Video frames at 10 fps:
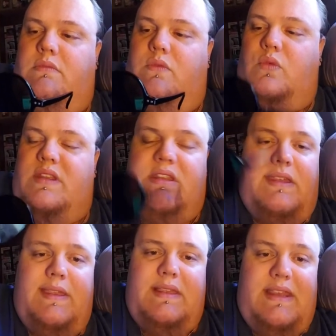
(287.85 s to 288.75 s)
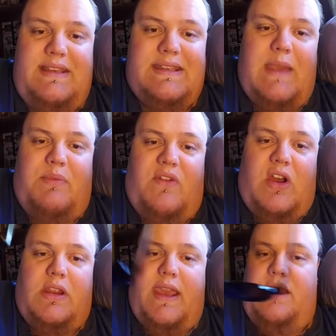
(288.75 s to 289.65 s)
with these type of
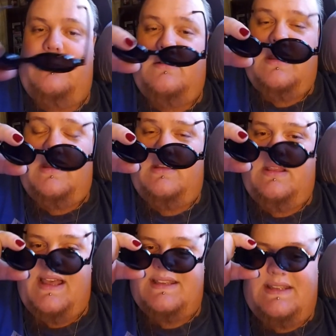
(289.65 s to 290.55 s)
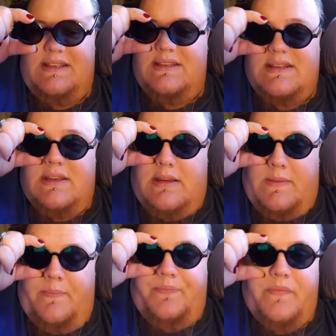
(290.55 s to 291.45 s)
online uh, glasses.
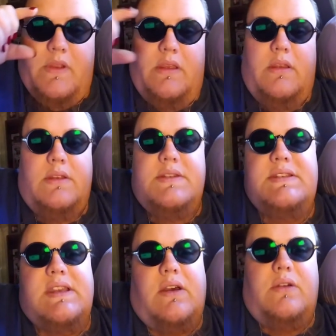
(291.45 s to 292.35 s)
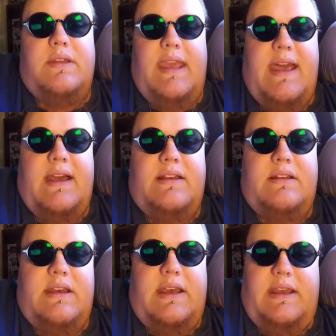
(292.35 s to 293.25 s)
So
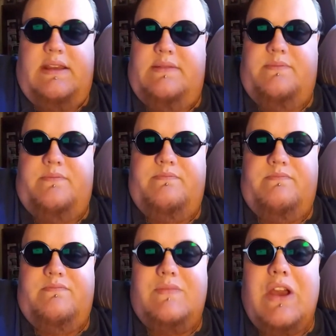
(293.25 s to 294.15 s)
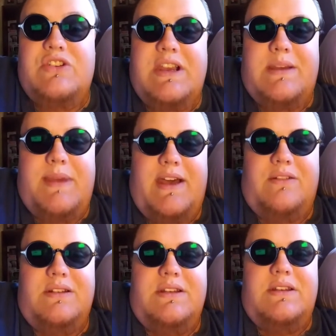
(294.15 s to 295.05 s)
yeah, um, go check them
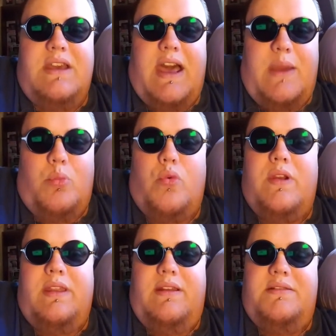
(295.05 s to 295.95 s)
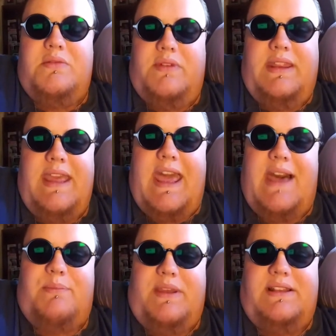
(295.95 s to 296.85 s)
out. I'm really, really
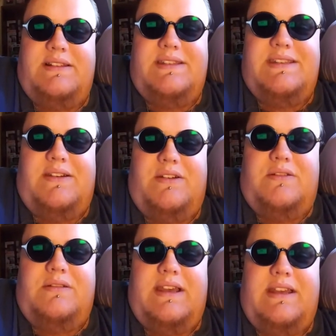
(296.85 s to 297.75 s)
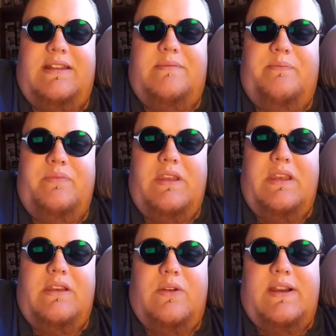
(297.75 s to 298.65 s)
happy. So, um,
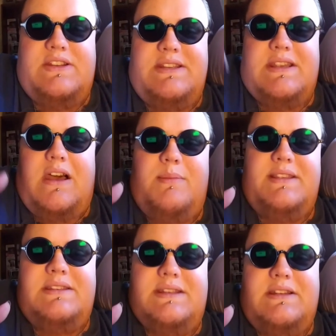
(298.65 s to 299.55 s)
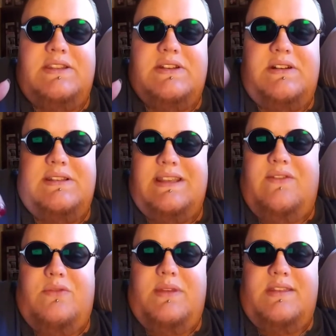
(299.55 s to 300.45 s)
questions, comments, concerns,
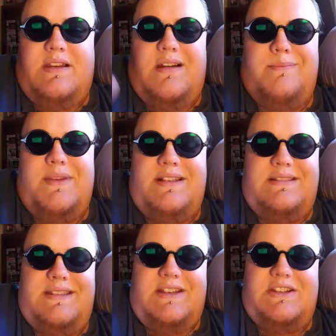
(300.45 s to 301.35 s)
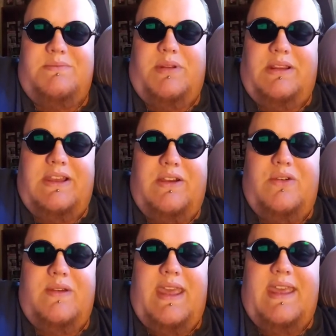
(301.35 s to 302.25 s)
leave them in the comment section
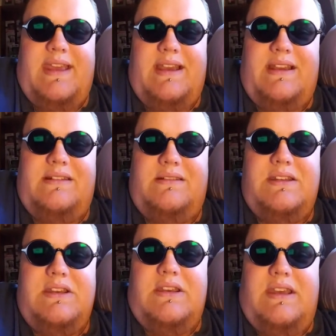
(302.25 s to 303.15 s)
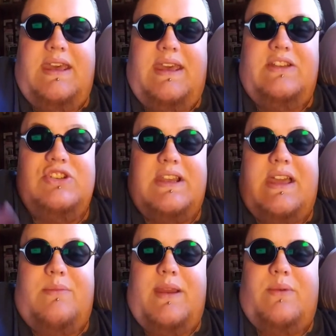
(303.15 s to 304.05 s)
below. And uh, check out my